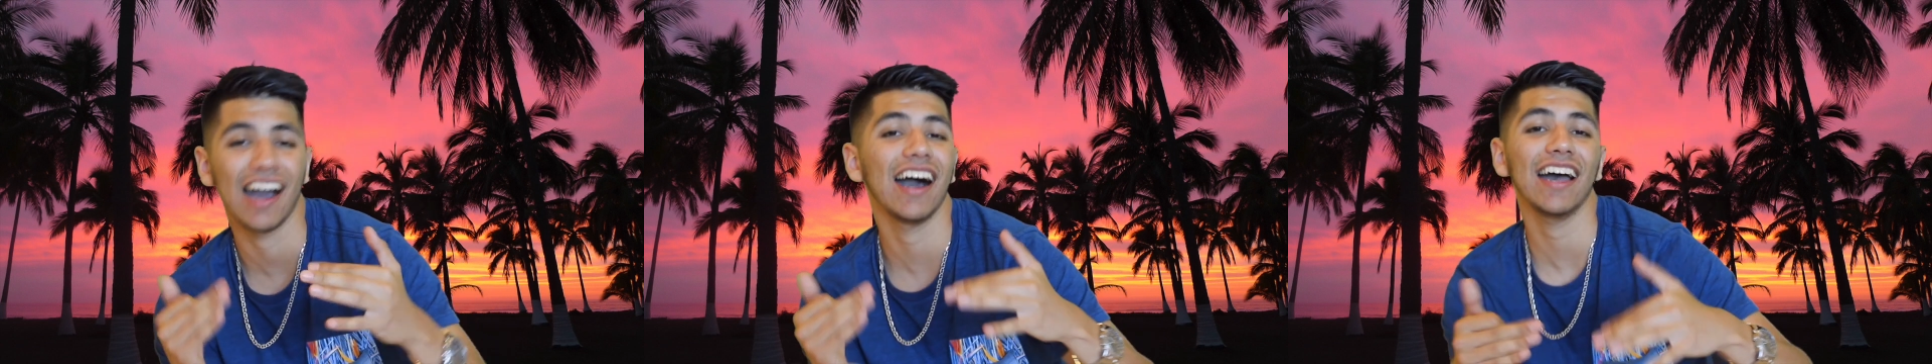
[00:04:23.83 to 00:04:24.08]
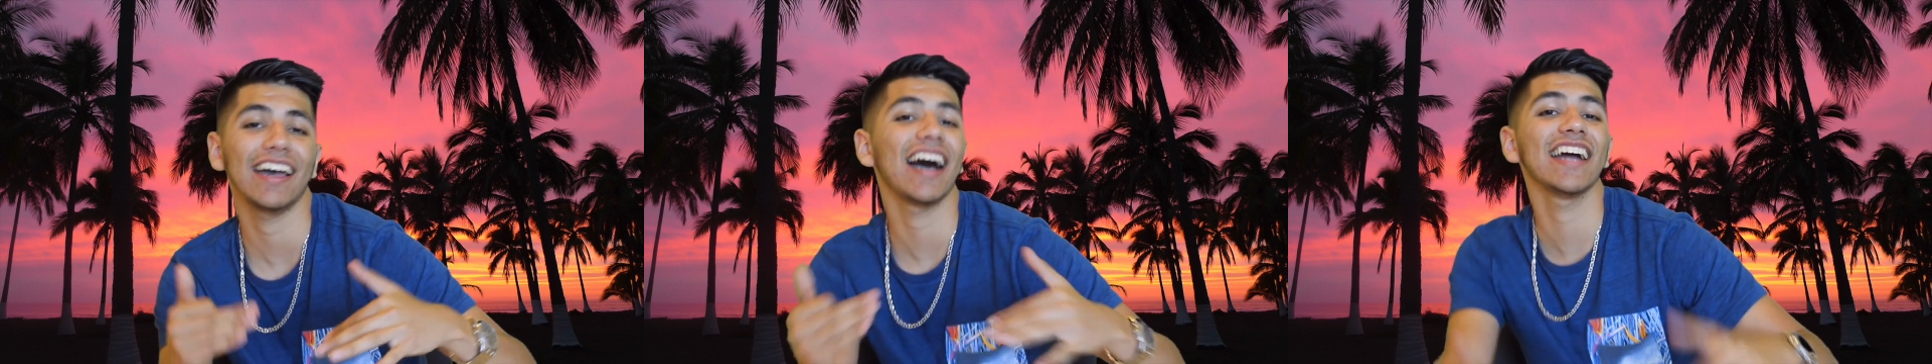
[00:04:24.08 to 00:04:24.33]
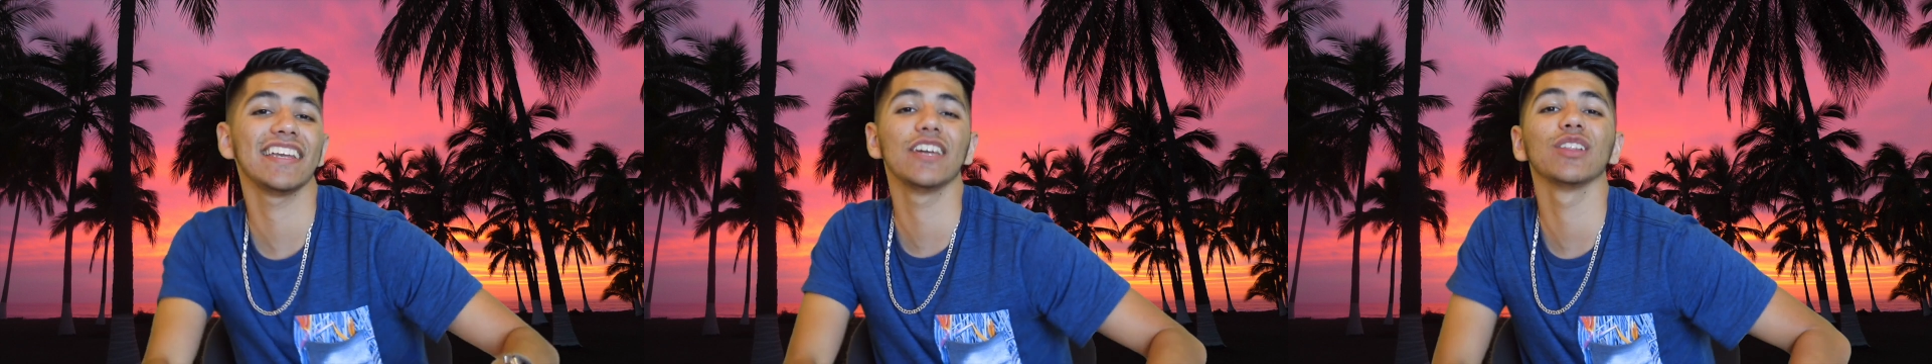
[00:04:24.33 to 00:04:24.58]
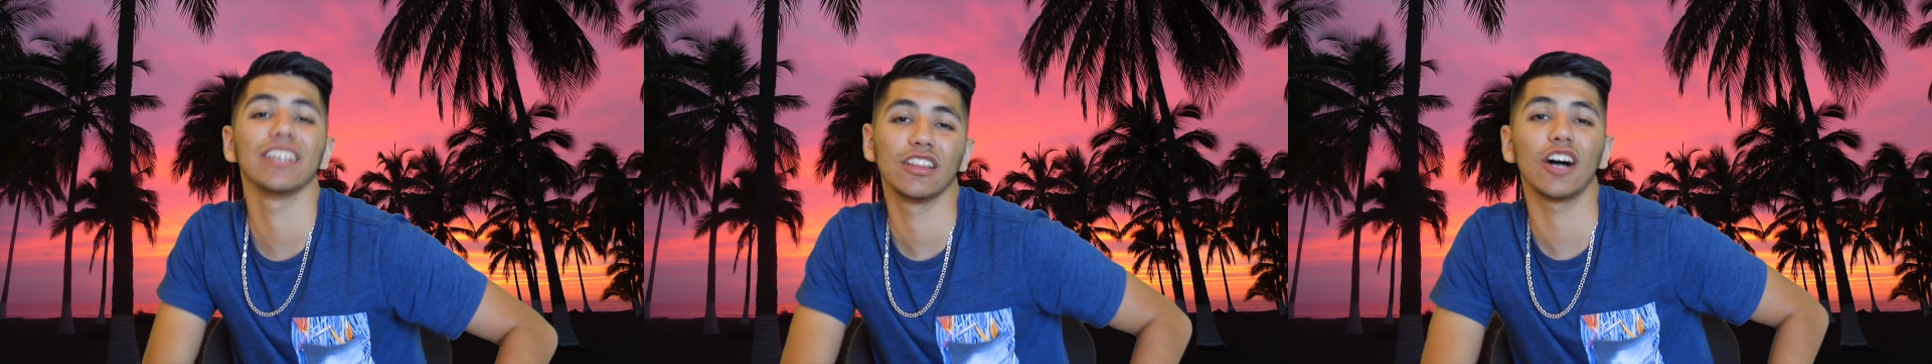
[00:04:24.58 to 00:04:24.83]
I, I
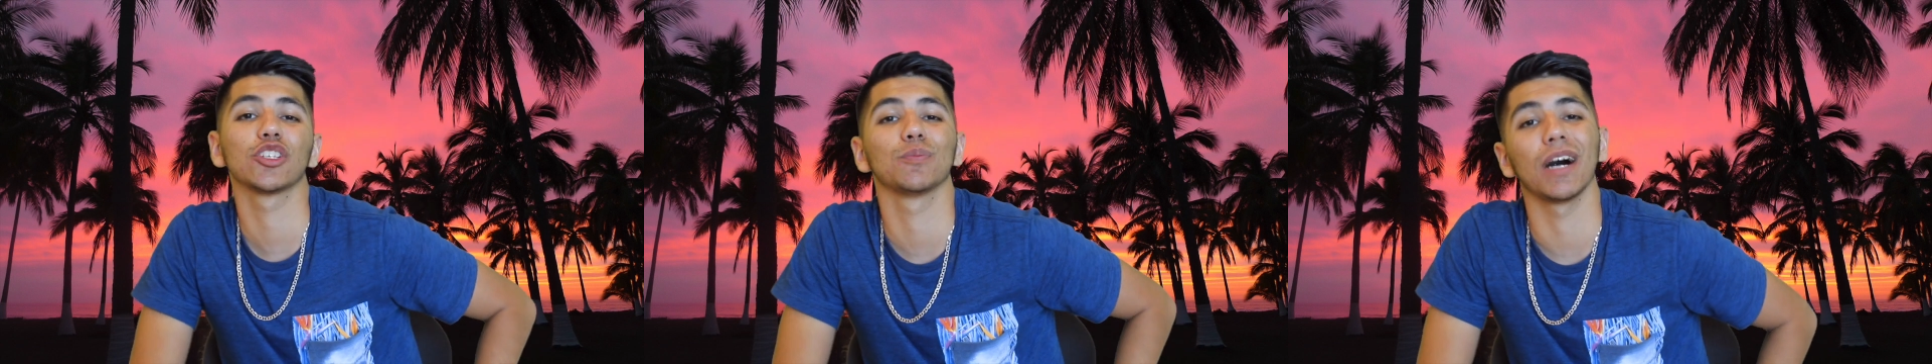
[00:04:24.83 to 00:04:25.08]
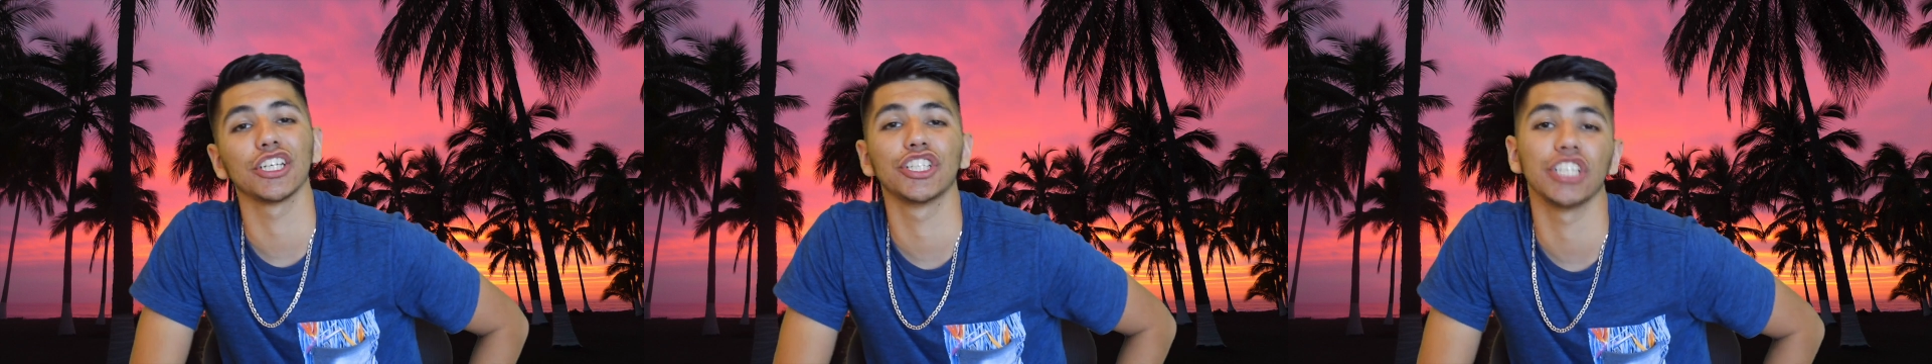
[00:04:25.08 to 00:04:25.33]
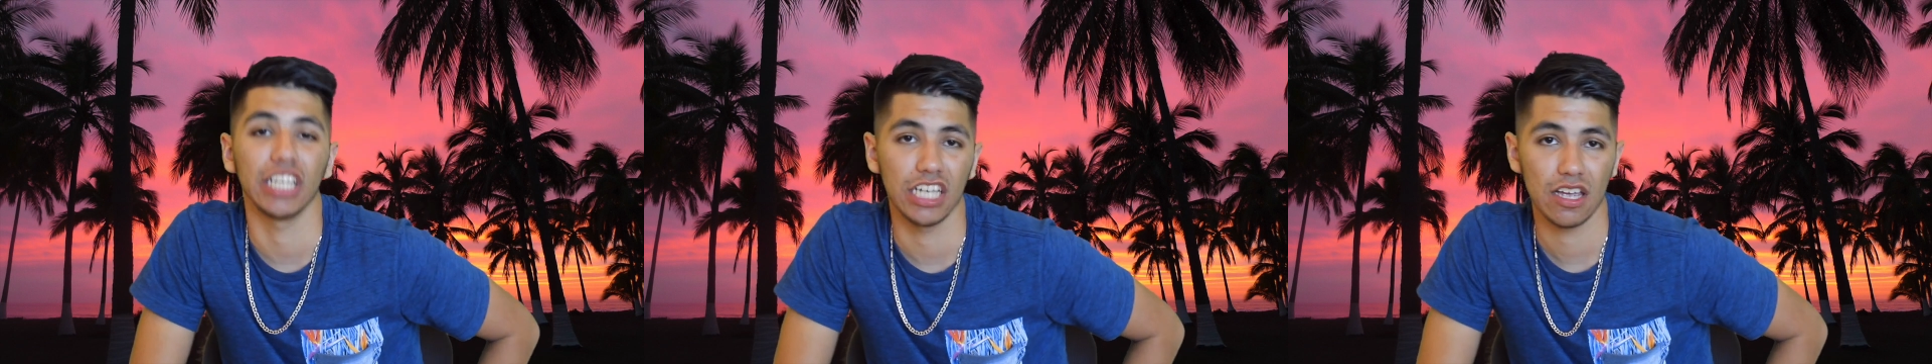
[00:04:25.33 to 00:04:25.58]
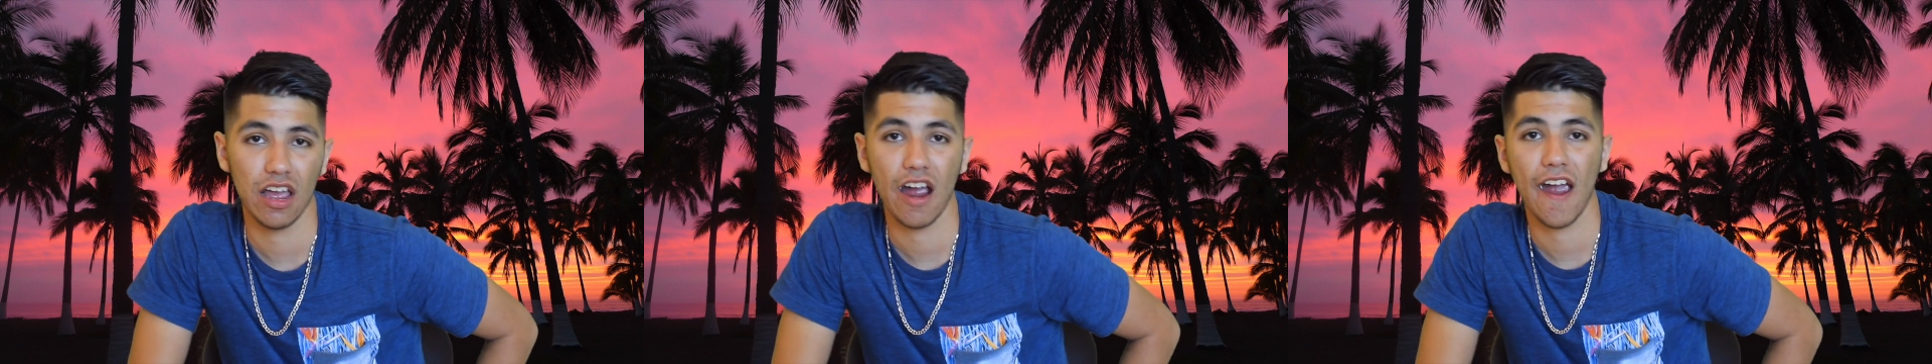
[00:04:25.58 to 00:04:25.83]
nearly lost my shit.